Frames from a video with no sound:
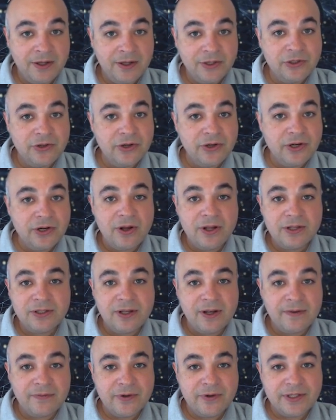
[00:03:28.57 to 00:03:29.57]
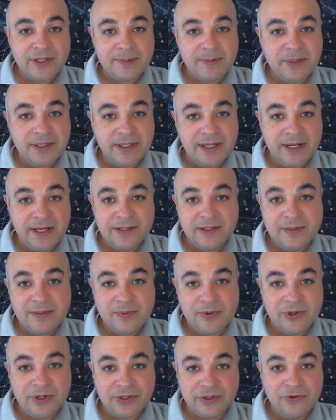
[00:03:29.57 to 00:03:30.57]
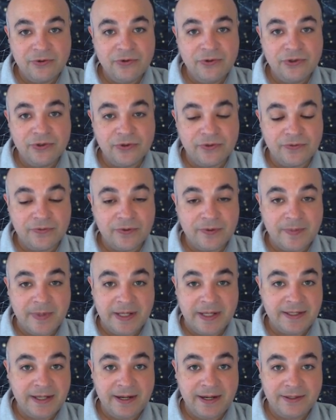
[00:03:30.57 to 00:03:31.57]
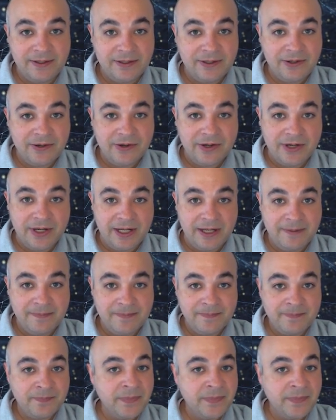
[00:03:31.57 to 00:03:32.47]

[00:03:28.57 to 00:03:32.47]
Ensuring all software is up to date and supported is crucial for maintaining security.